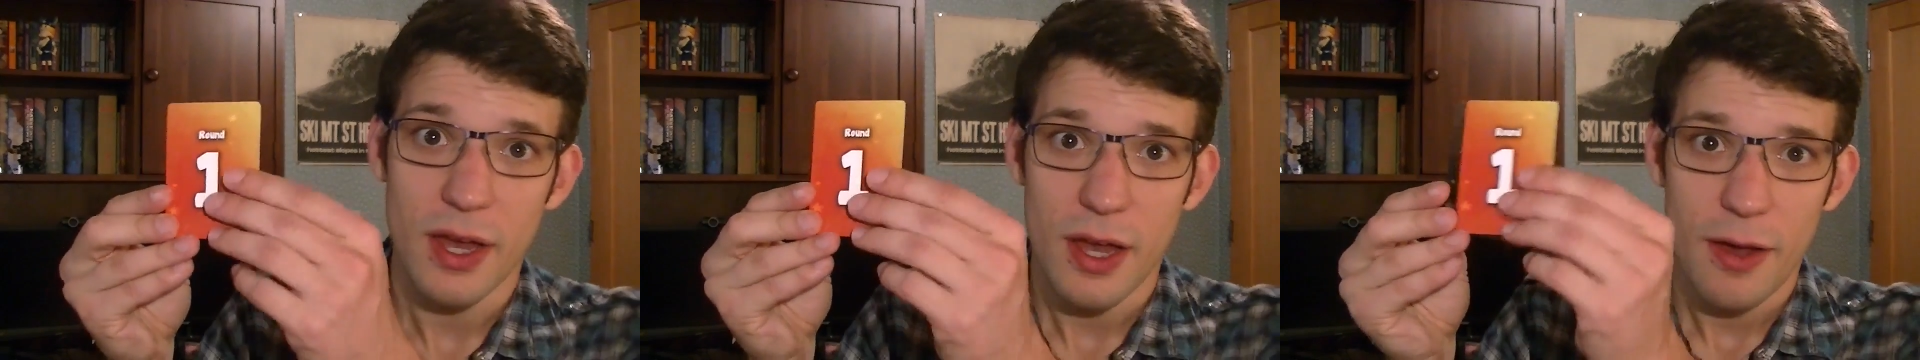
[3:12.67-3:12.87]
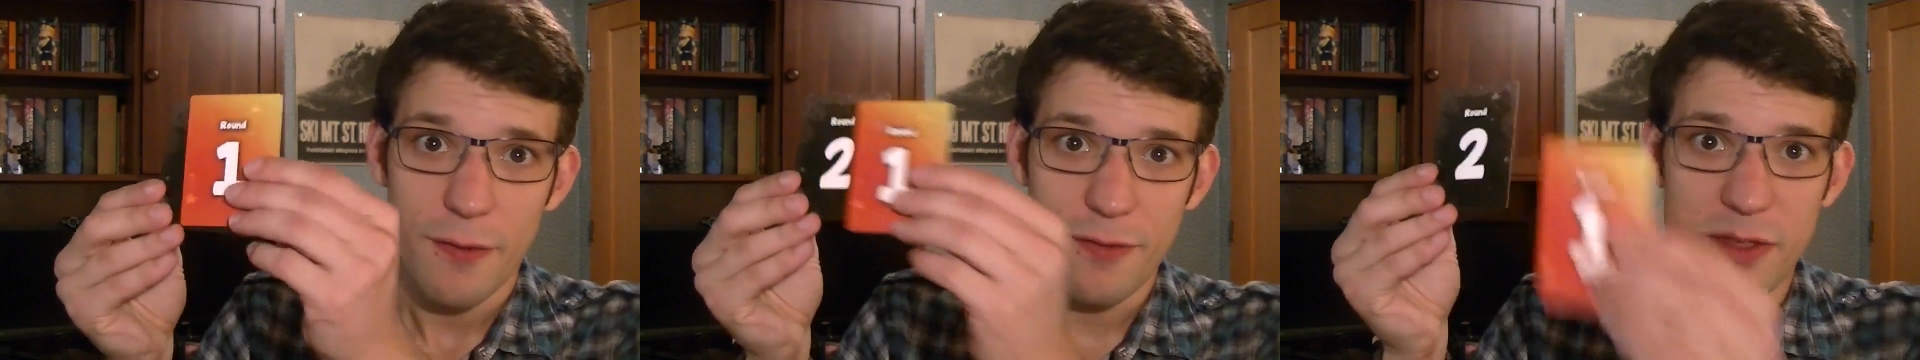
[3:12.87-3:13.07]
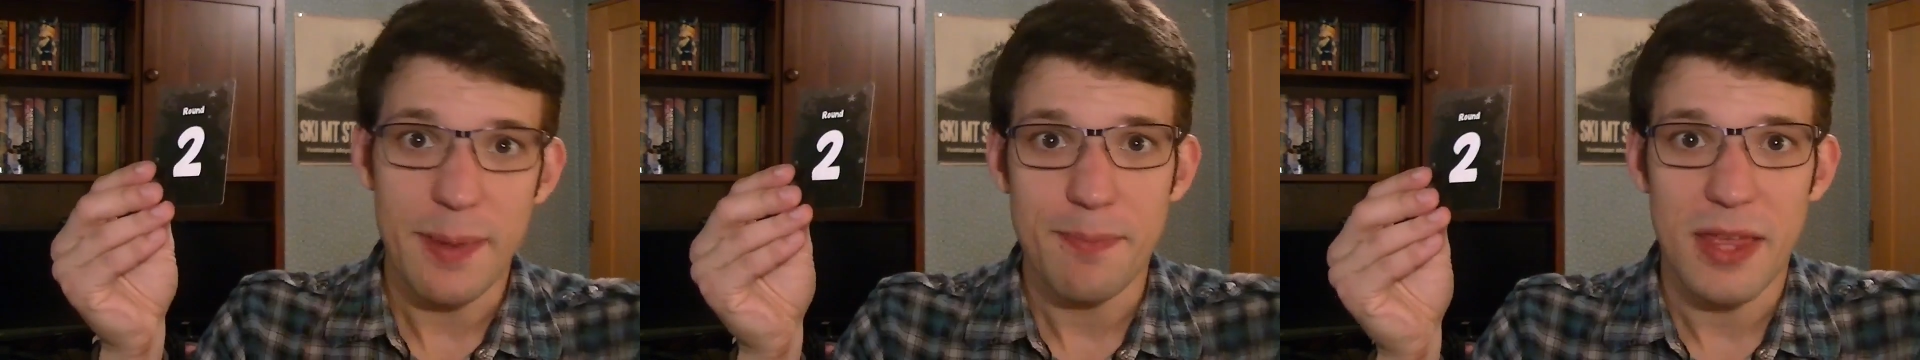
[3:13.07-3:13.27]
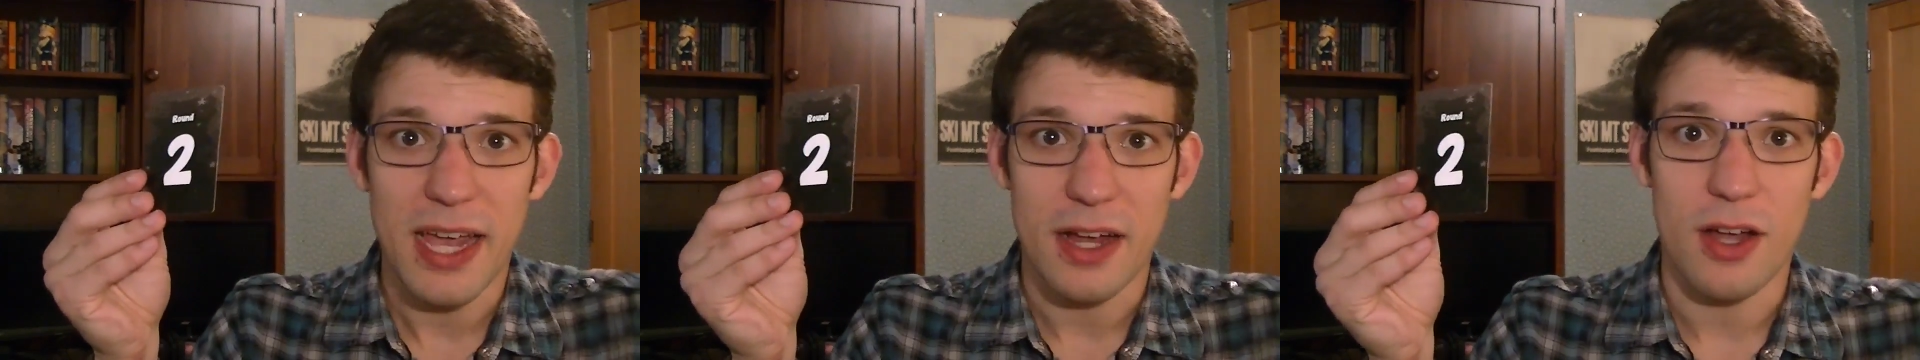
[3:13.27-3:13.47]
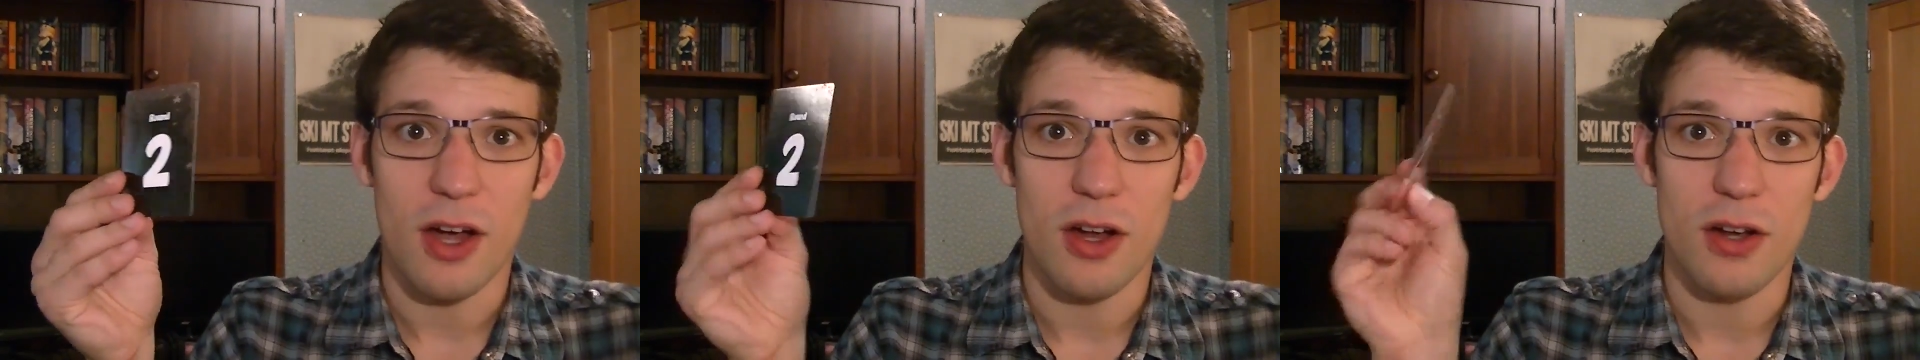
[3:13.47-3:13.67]
Flip
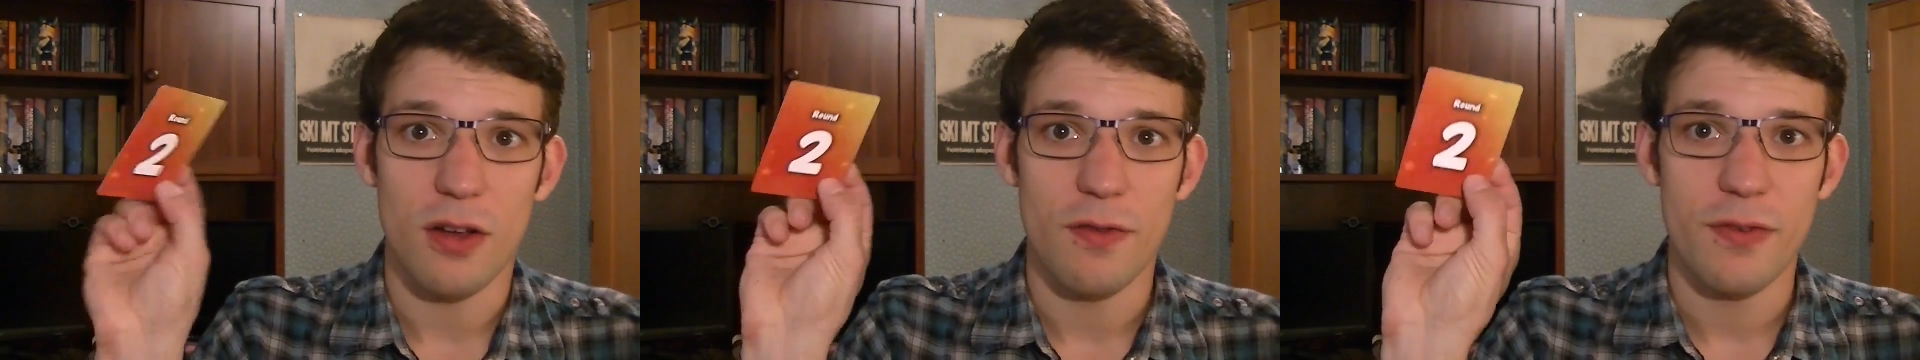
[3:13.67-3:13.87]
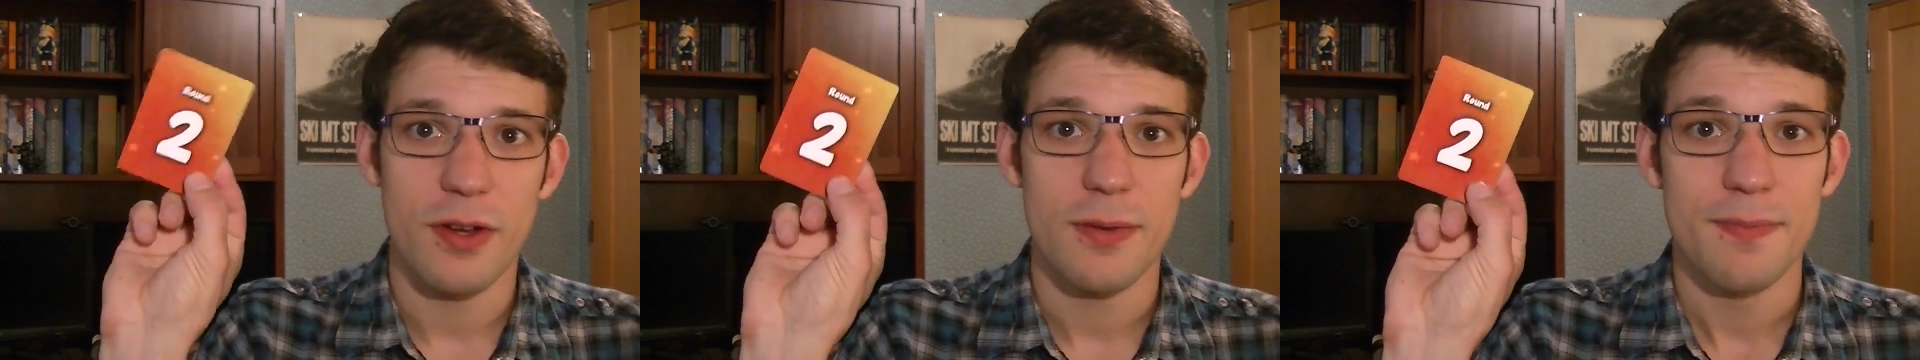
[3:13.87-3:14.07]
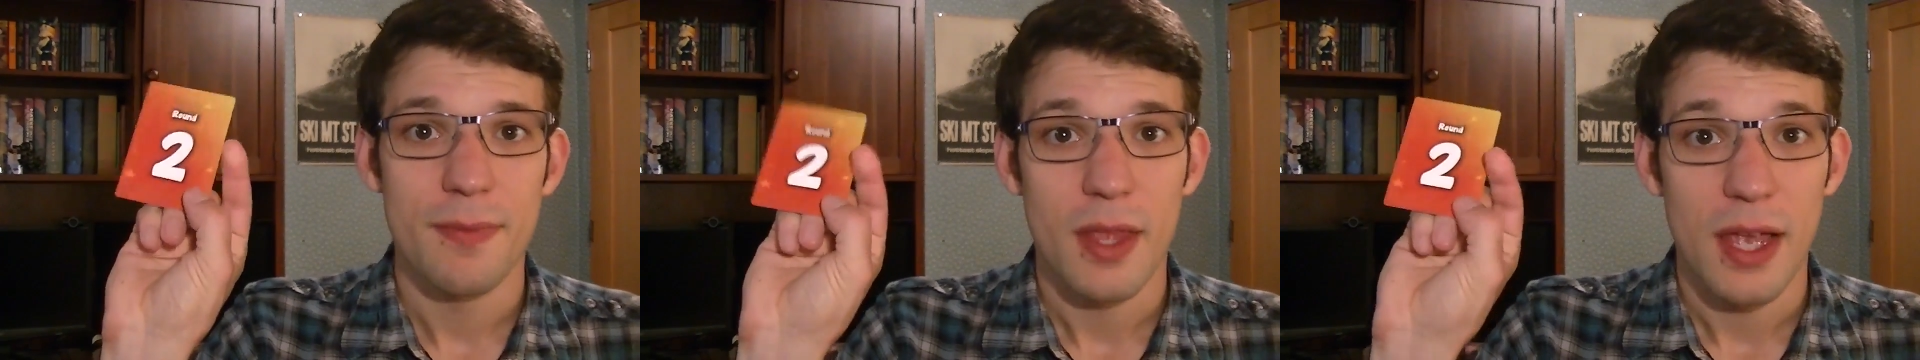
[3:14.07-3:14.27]
that card over,